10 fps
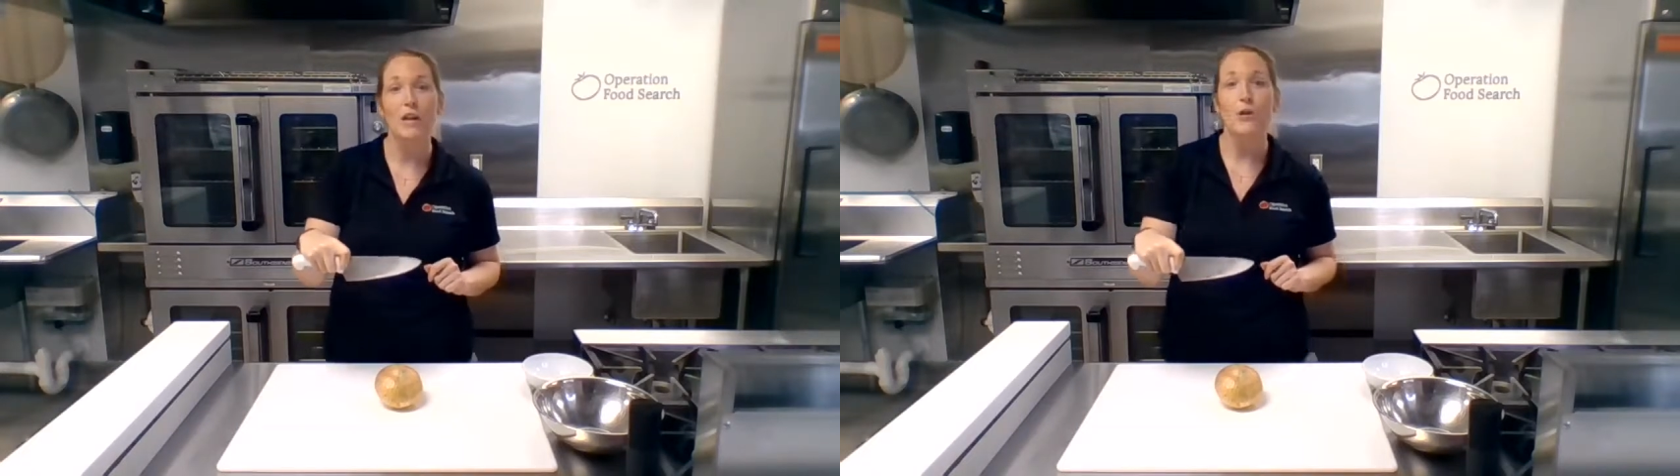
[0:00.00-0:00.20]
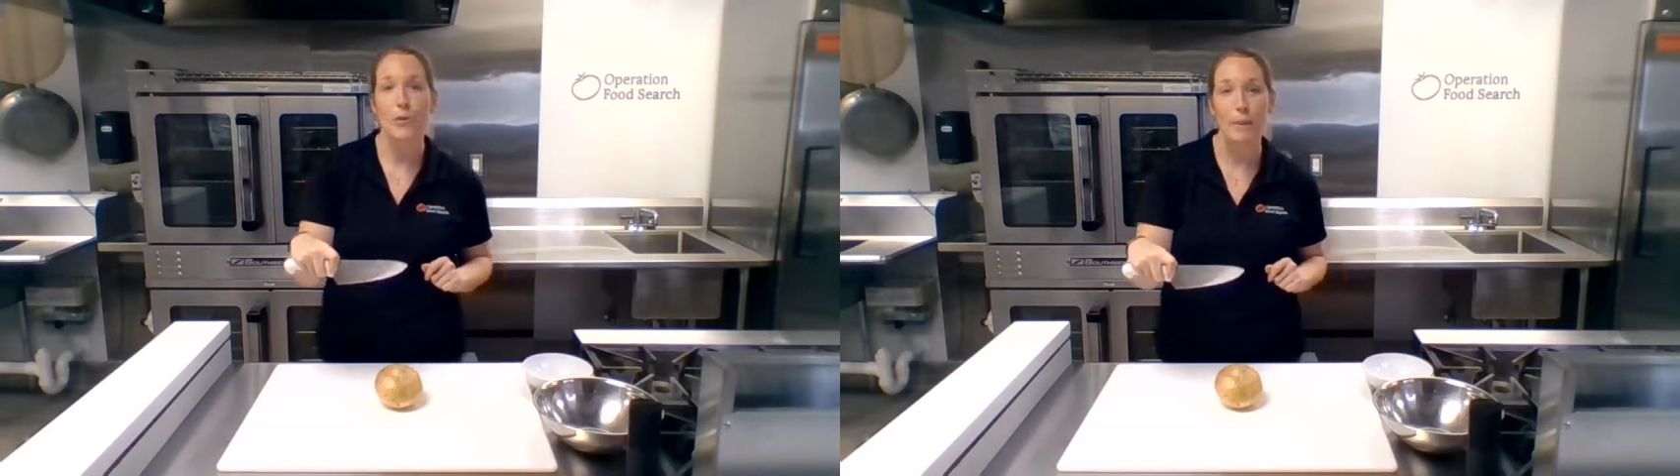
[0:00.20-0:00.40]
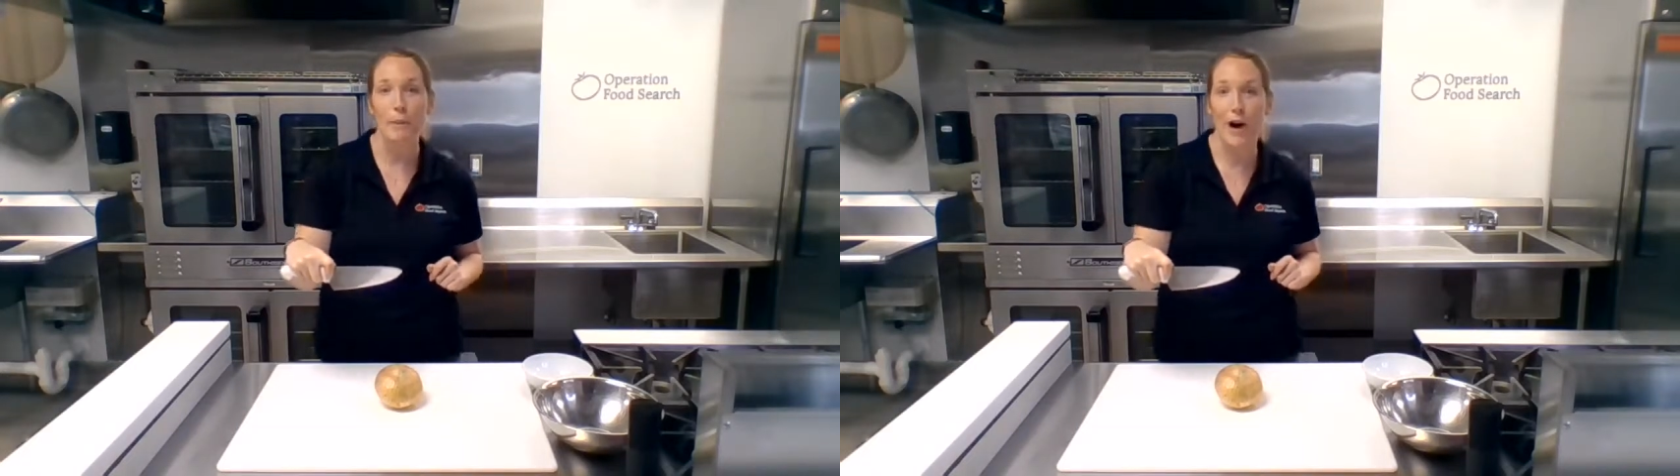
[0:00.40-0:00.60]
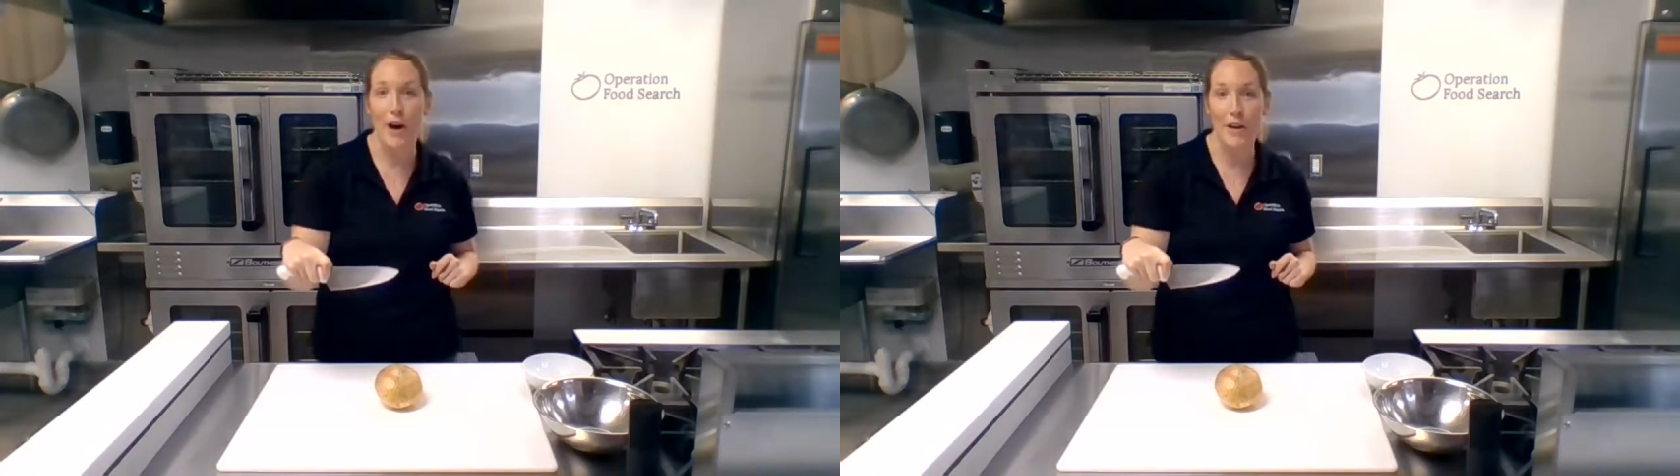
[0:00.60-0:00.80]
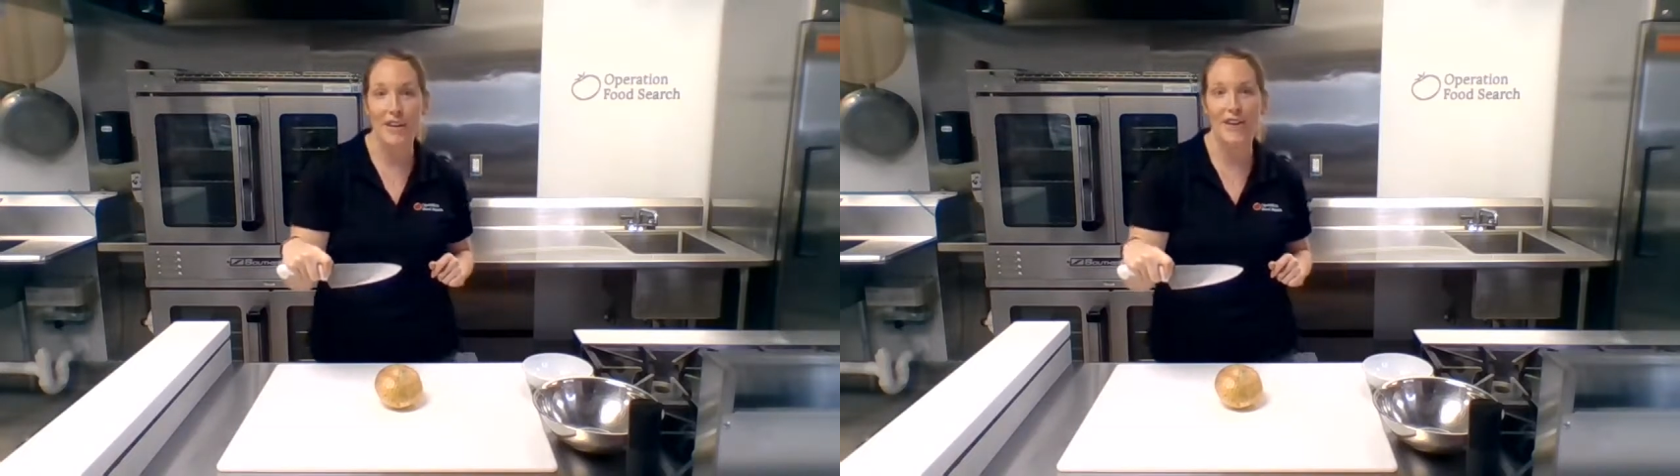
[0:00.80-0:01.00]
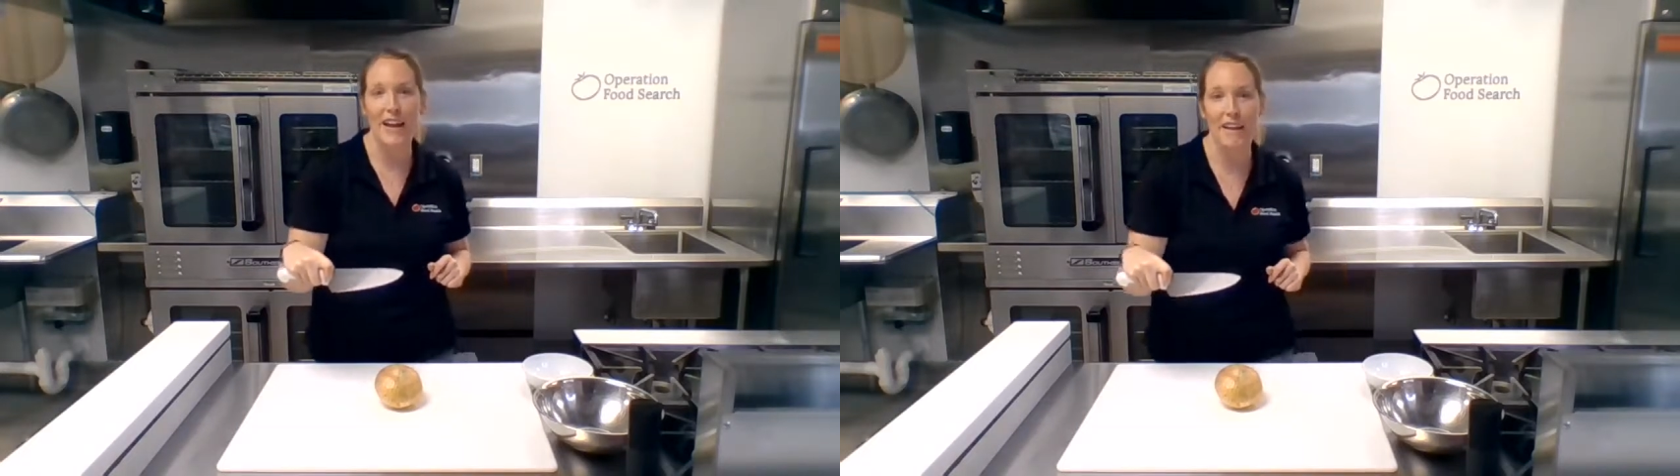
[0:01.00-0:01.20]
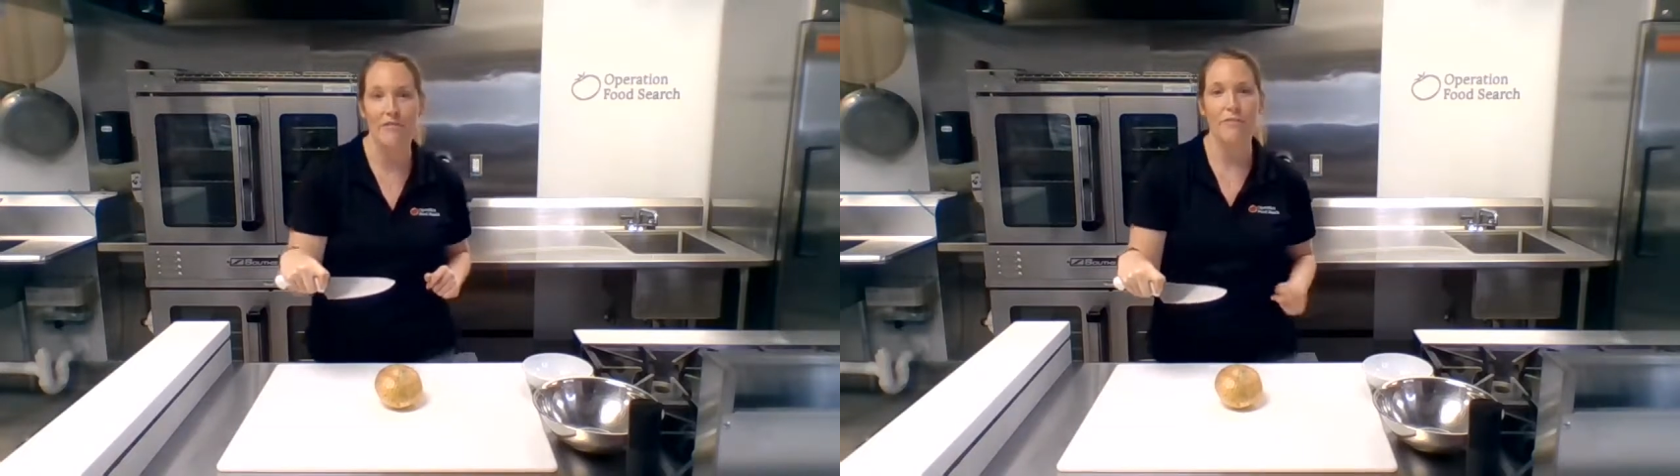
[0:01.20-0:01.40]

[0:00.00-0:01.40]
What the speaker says: grip on your knife.